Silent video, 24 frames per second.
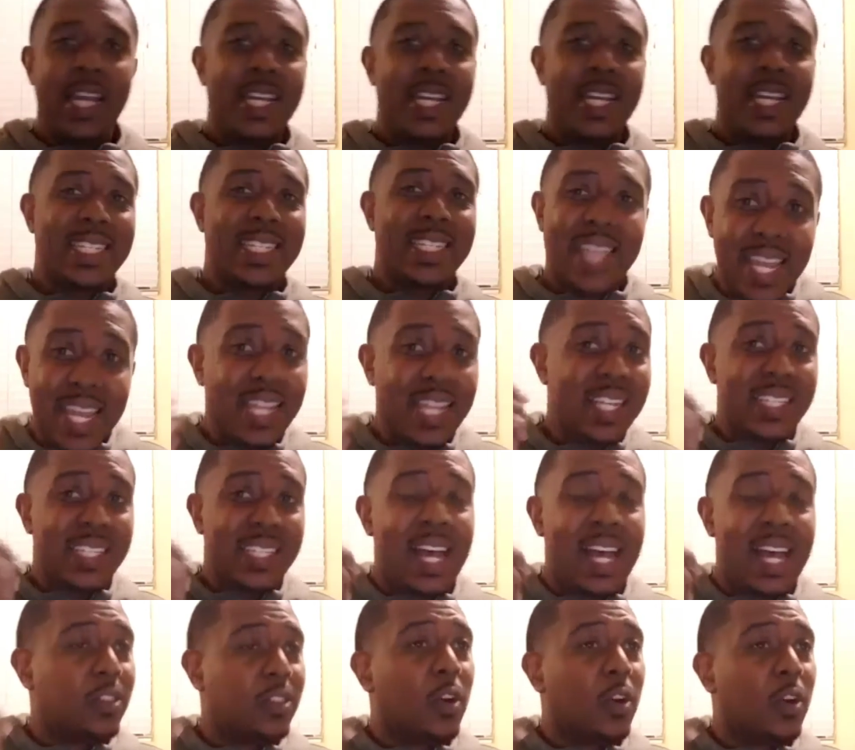Satan is
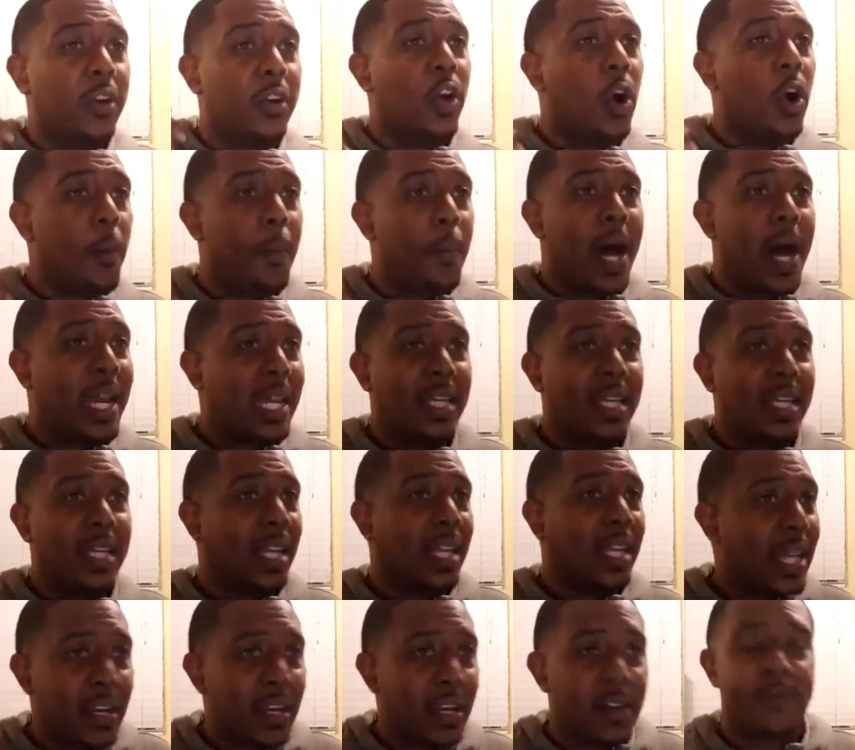not throwing nobody in the
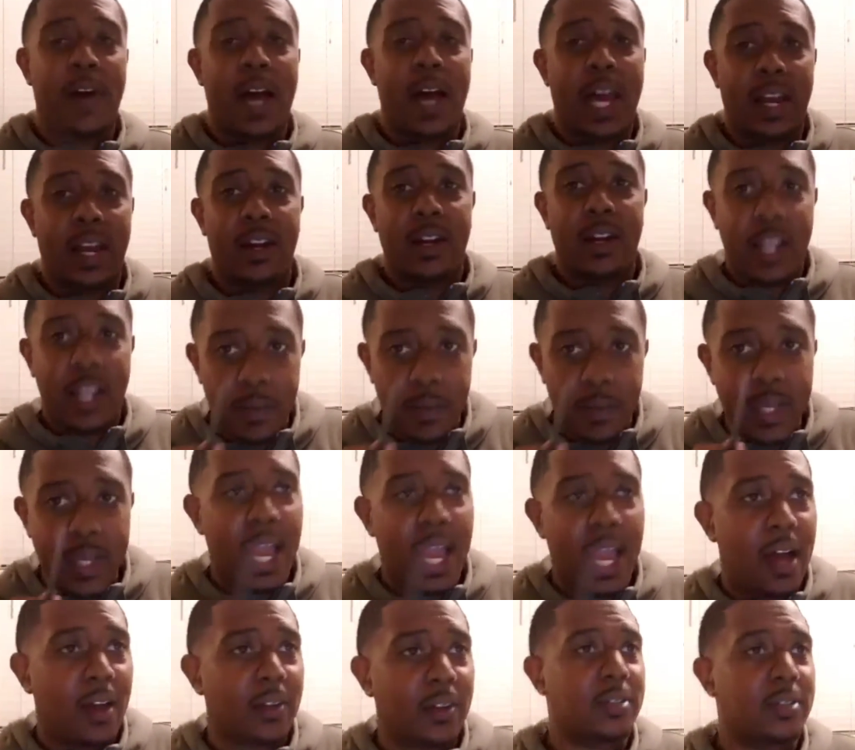lake of fire. Hear me
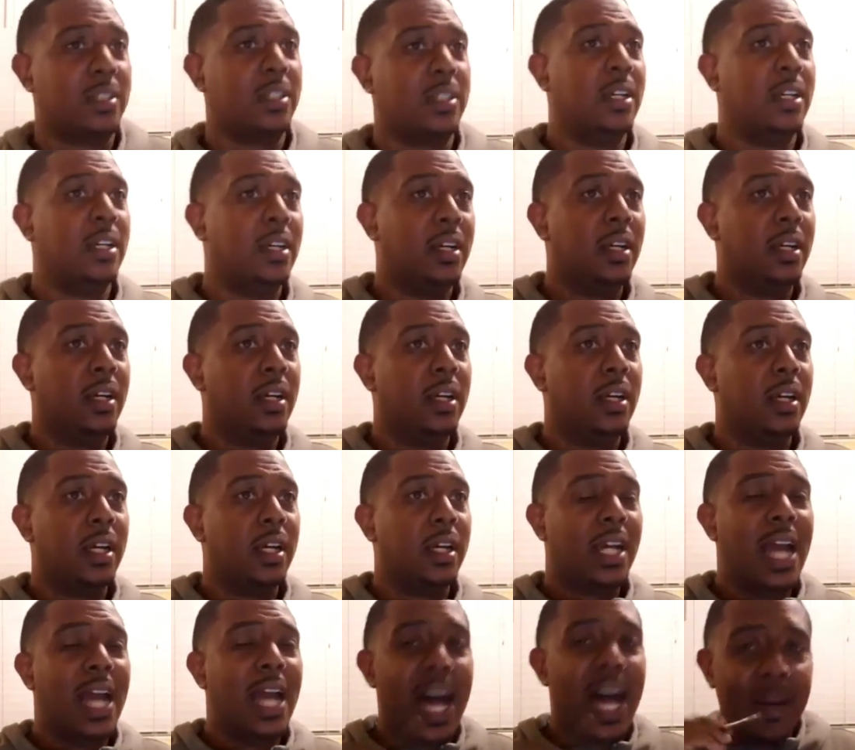out.
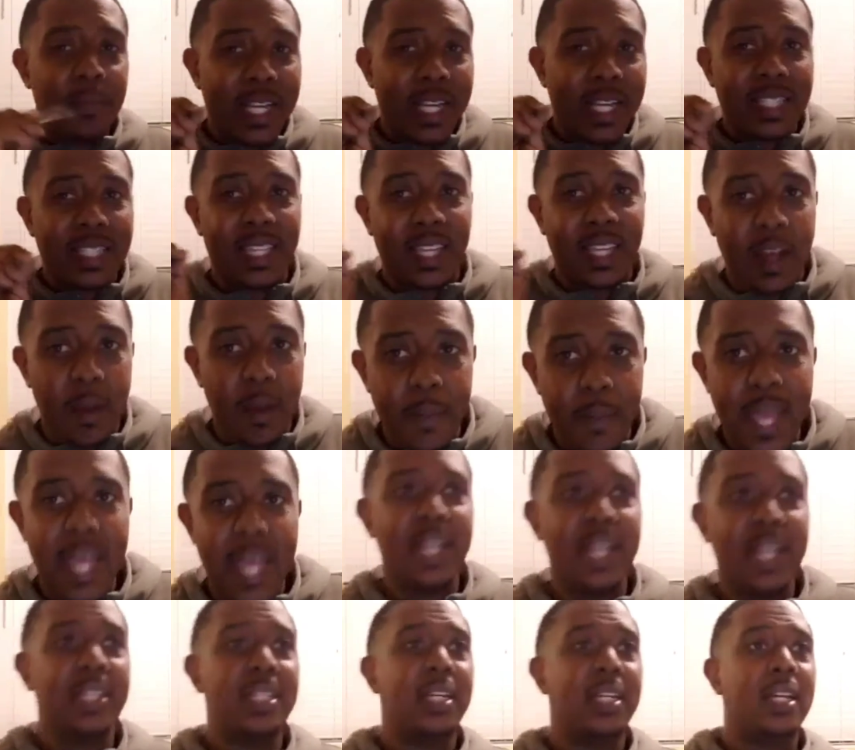God makes the
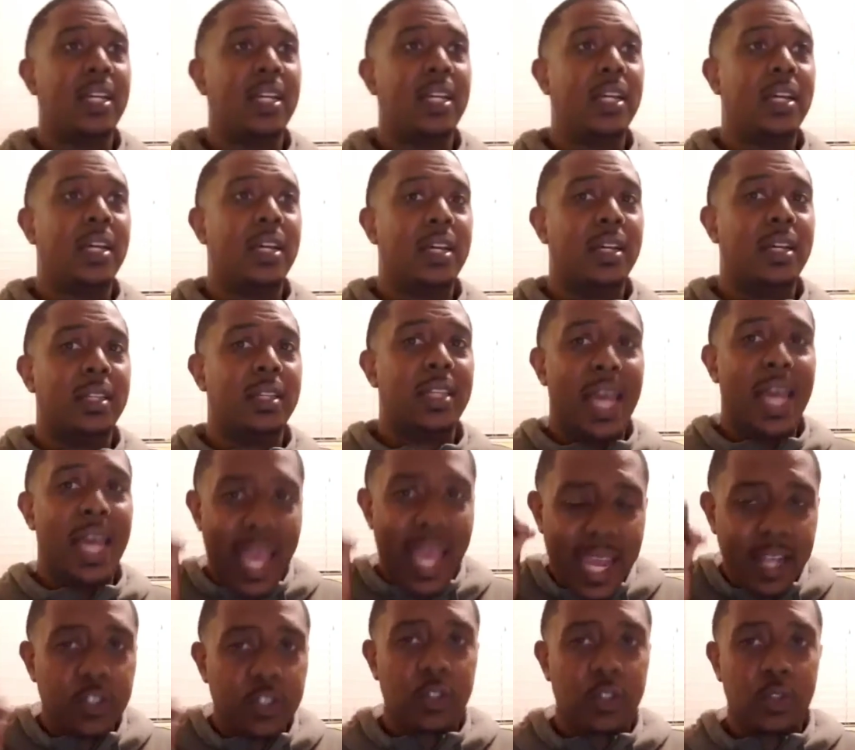command, the
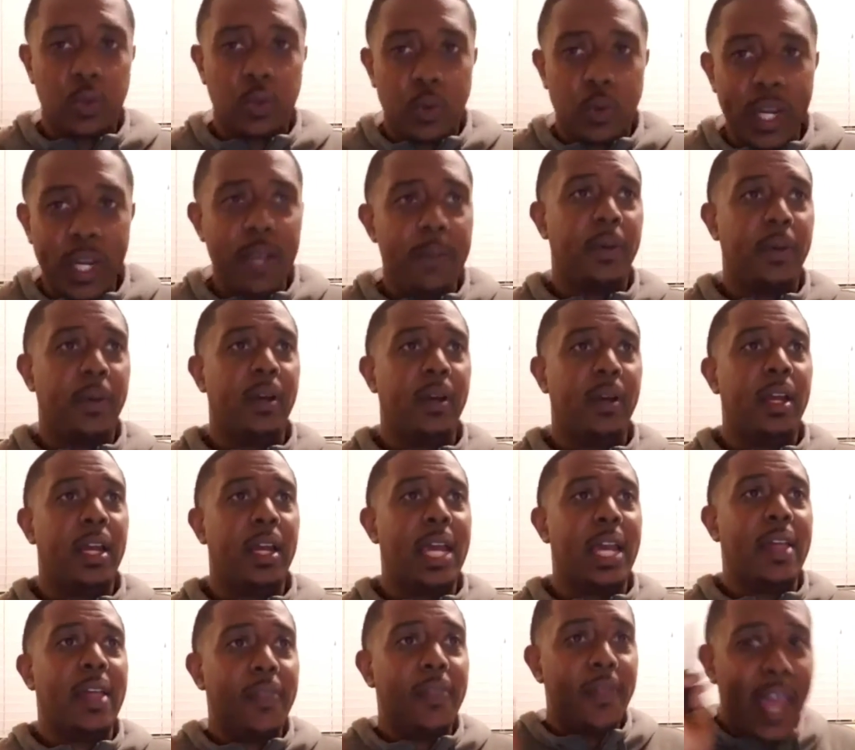angels reap,
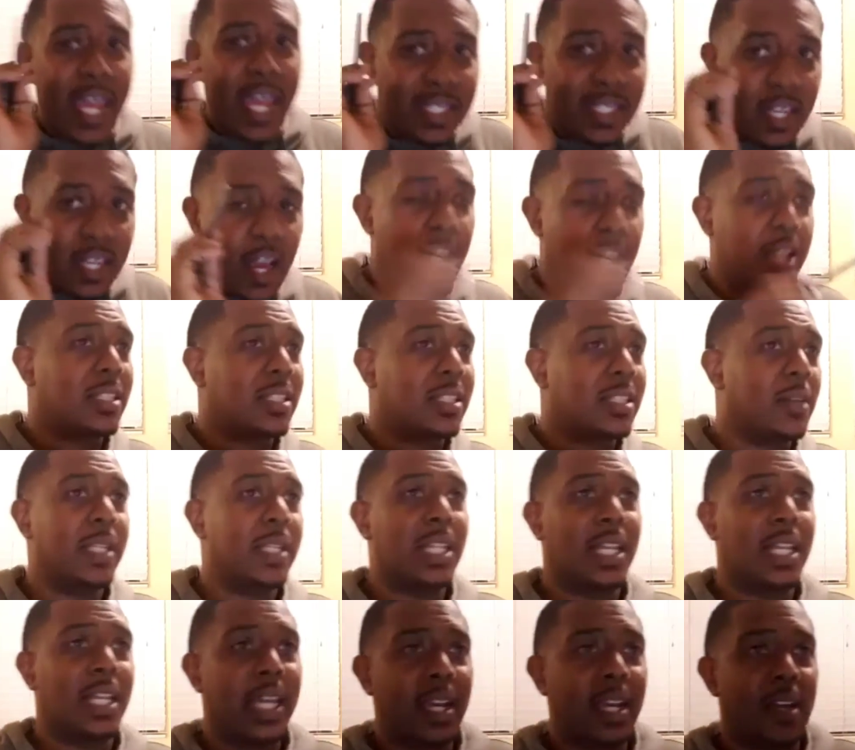and they toss them in
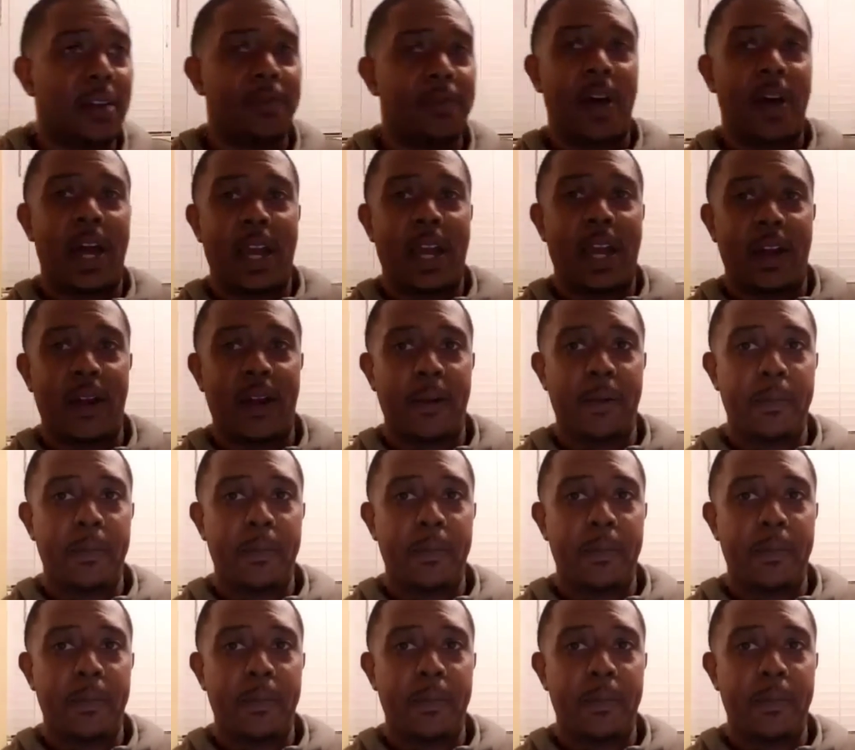the lake of fire.